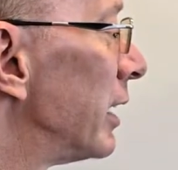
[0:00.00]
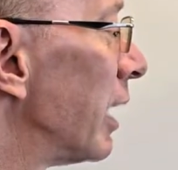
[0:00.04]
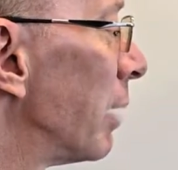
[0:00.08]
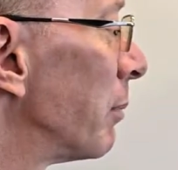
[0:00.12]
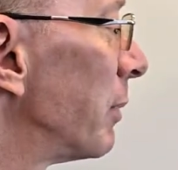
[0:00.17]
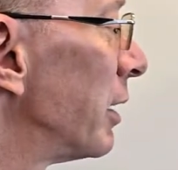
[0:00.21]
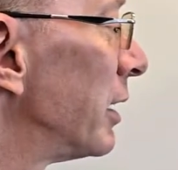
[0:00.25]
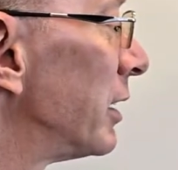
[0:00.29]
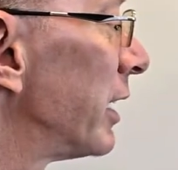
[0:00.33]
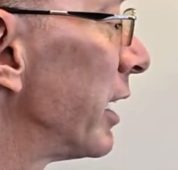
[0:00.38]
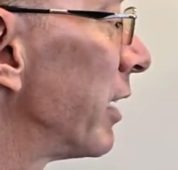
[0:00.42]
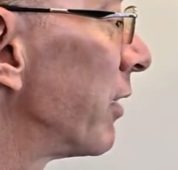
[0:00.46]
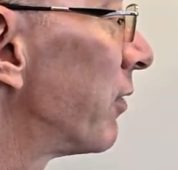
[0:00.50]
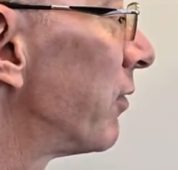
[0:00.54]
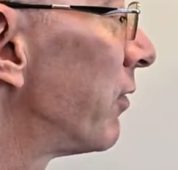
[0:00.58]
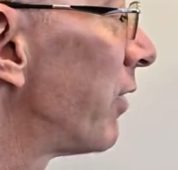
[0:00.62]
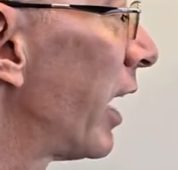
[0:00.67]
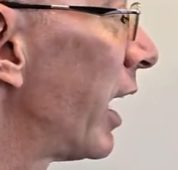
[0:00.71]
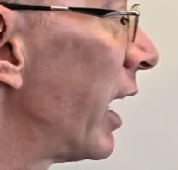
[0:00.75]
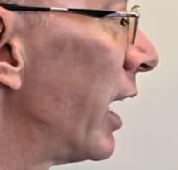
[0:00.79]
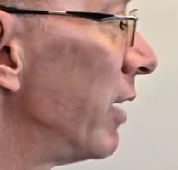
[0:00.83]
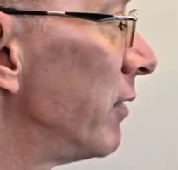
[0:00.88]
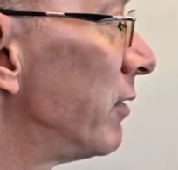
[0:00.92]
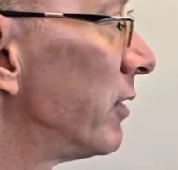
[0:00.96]
I'm going to take
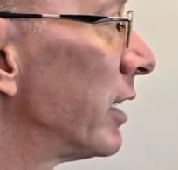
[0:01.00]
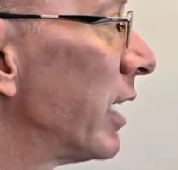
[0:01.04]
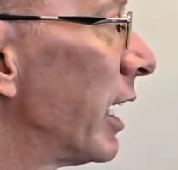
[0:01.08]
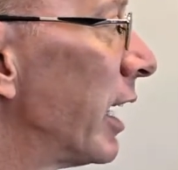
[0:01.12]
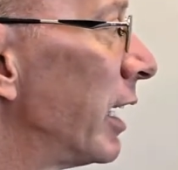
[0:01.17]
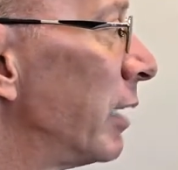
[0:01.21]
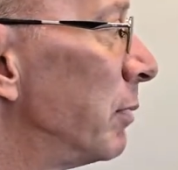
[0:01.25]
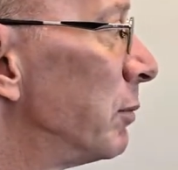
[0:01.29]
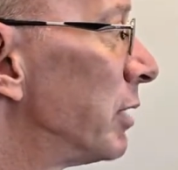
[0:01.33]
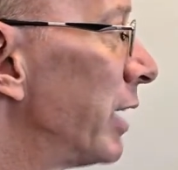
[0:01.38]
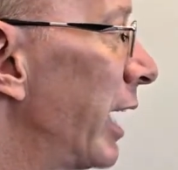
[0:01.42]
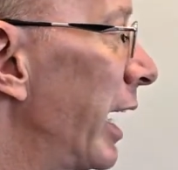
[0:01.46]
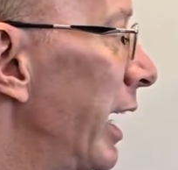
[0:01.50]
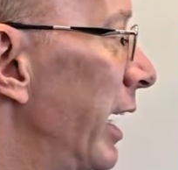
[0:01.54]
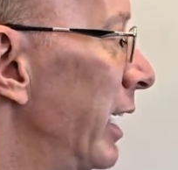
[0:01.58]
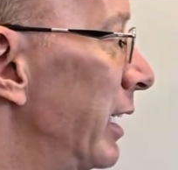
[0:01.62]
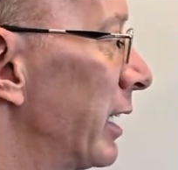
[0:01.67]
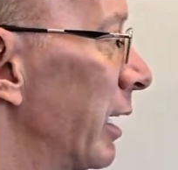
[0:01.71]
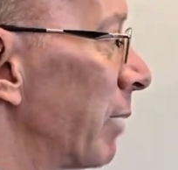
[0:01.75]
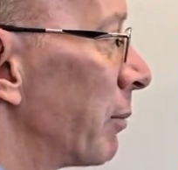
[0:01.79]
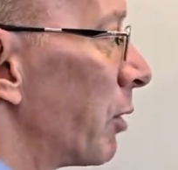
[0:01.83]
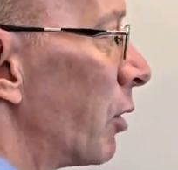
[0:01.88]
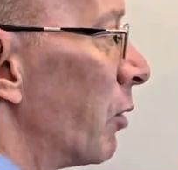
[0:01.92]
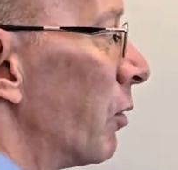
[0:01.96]
5 times
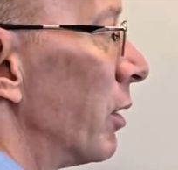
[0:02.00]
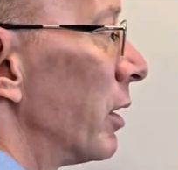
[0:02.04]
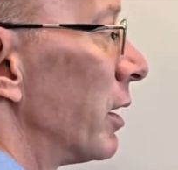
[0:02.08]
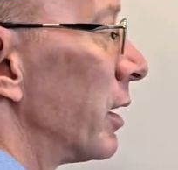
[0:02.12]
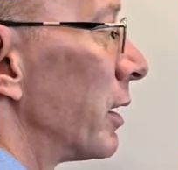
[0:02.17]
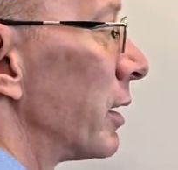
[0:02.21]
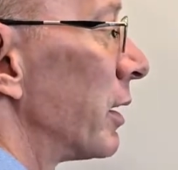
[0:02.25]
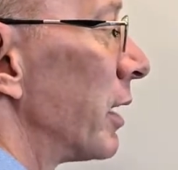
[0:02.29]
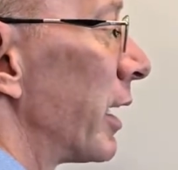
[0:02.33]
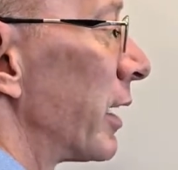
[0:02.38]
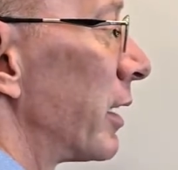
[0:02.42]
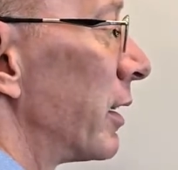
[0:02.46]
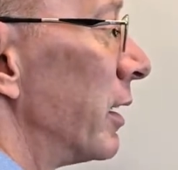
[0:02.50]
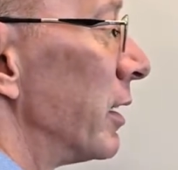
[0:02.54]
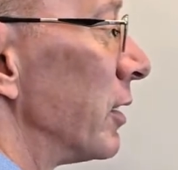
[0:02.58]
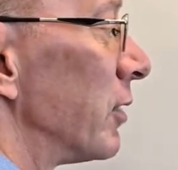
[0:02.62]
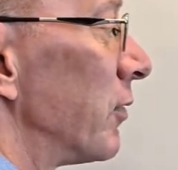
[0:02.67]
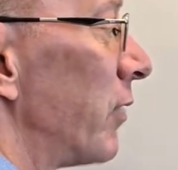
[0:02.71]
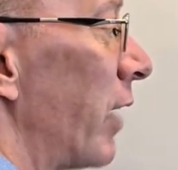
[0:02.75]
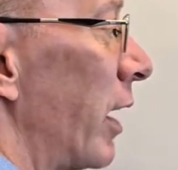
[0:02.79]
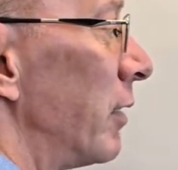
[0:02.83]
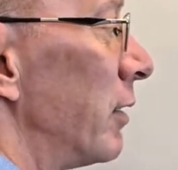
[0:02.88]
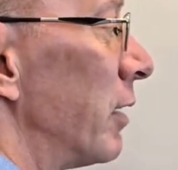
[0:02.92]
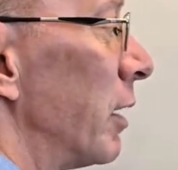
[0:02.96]
8. I'm going like this,
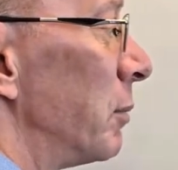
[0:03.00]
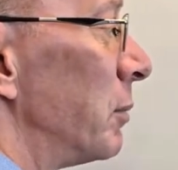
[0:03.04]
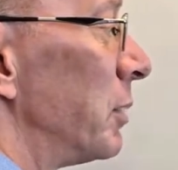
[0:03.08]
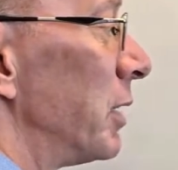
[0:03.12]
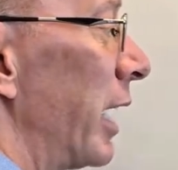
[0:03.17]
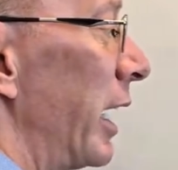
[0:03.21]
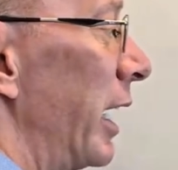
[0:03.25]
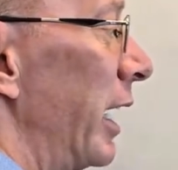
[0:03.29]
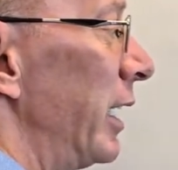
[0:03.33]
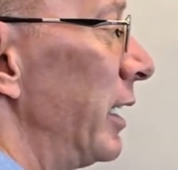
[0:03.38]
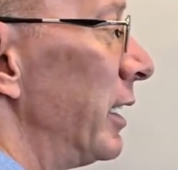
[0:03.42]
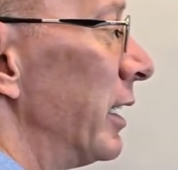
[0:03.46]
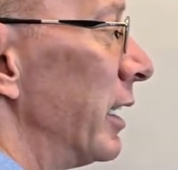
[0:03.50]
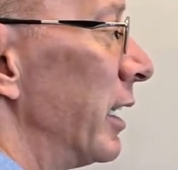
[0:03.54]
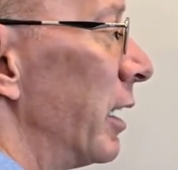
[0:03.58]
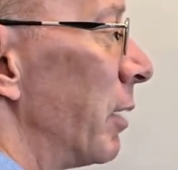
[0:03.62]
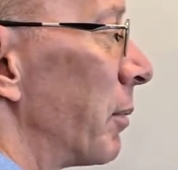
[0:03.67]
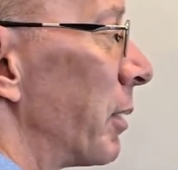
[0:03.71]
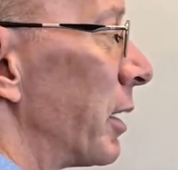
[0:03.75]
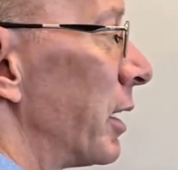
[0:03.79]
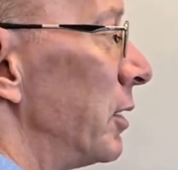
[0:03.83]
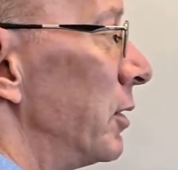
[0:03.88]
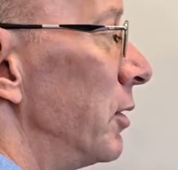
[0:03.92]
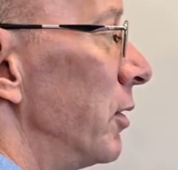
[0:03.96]
5 times 8, and then
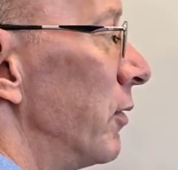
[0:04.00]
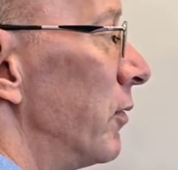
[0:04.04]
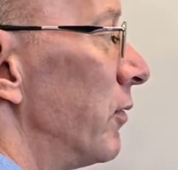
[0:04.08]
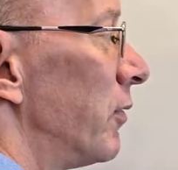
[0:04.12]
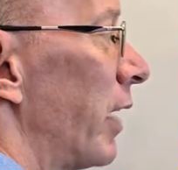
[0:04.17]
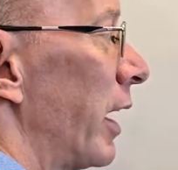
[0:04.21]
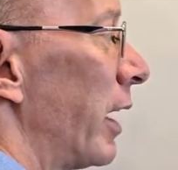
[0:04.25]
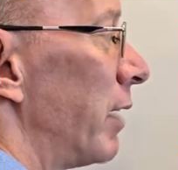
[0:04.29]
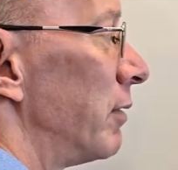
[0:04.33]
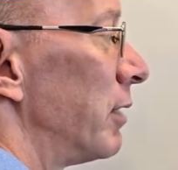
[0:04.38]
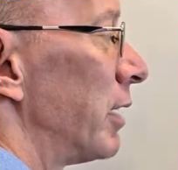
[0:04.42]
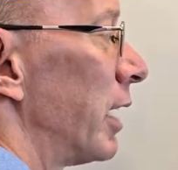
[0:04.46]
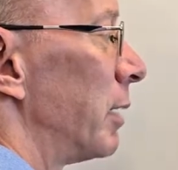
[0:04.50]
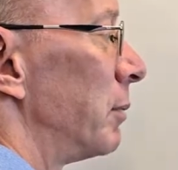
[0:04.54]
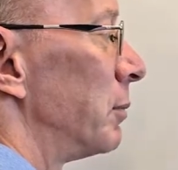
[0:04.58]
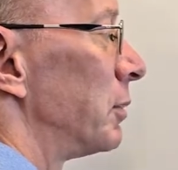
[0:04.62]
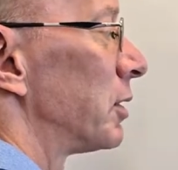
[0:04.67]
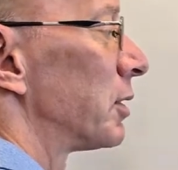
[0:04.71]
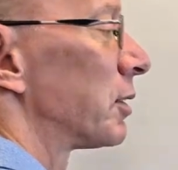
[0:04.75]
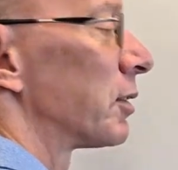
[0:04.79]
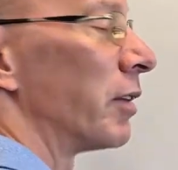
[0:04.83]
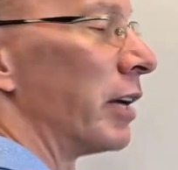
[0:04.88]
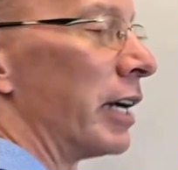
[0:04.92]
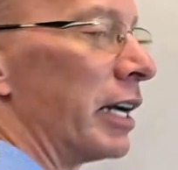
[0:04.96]
I'm going to do 5
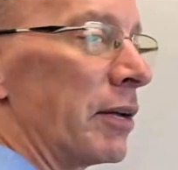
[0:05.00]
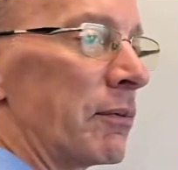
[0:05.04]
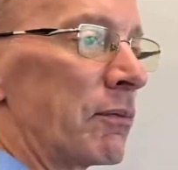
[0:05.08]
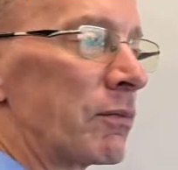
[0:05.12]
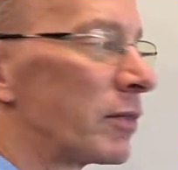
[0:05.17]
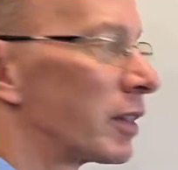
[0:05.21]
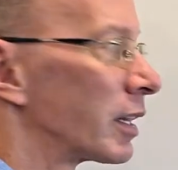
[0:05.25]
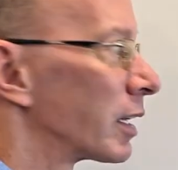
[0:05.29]
times 3.